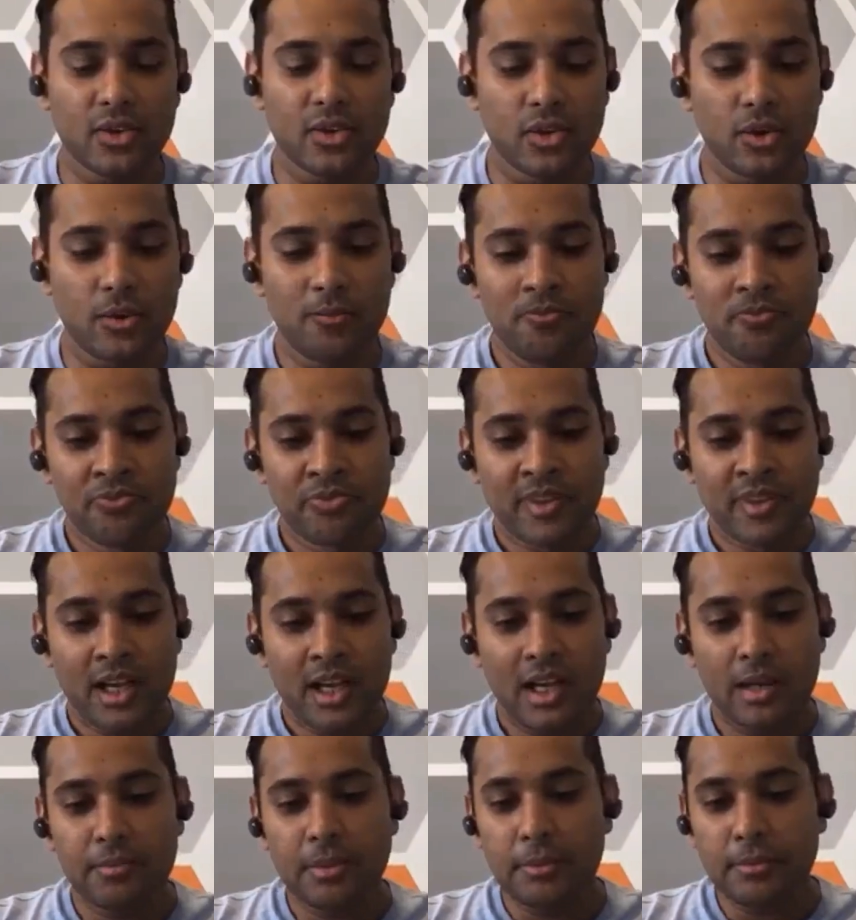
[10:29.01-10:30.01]
So,
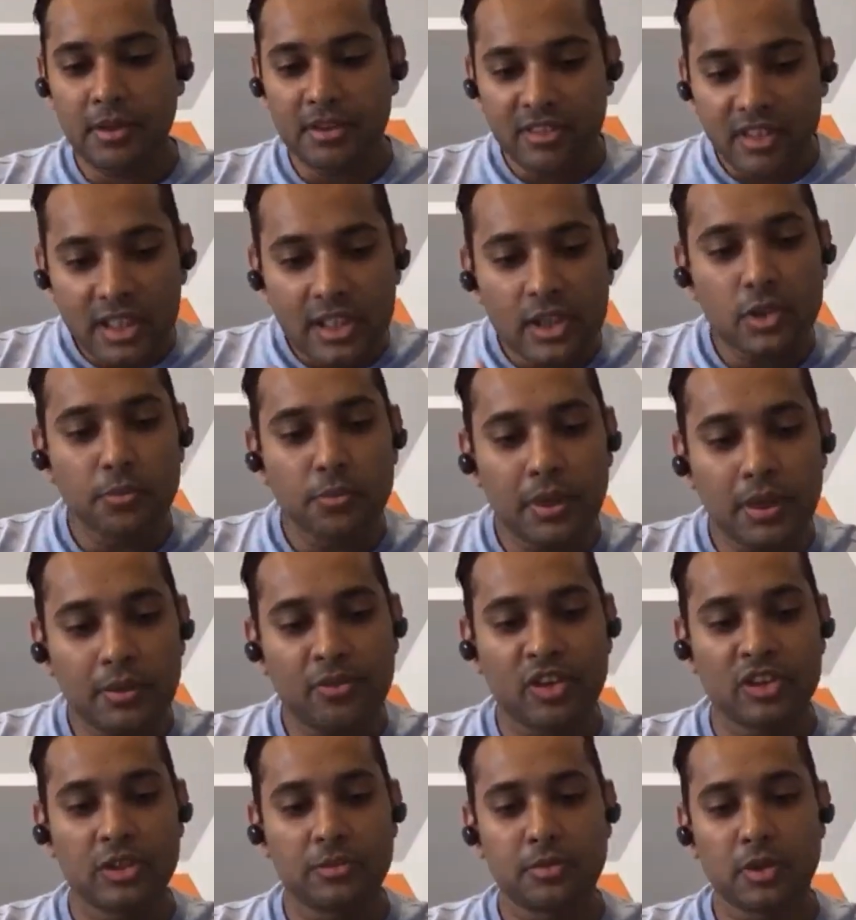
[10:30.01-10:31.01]
are people willing to
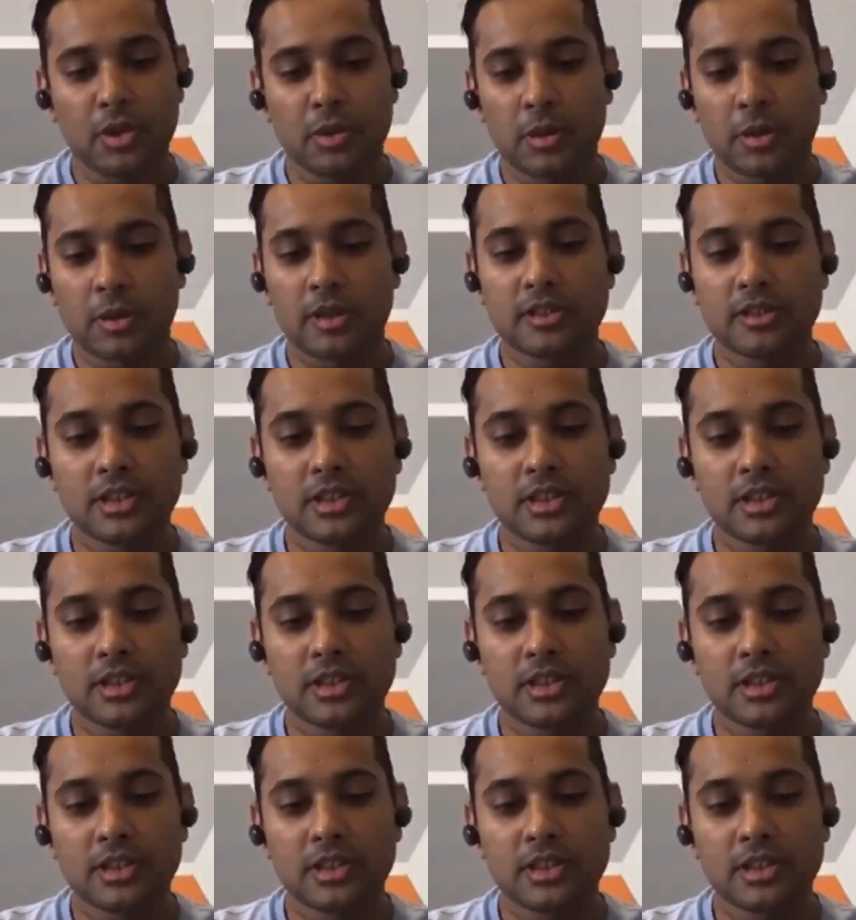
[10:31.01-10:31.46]
pay for the product?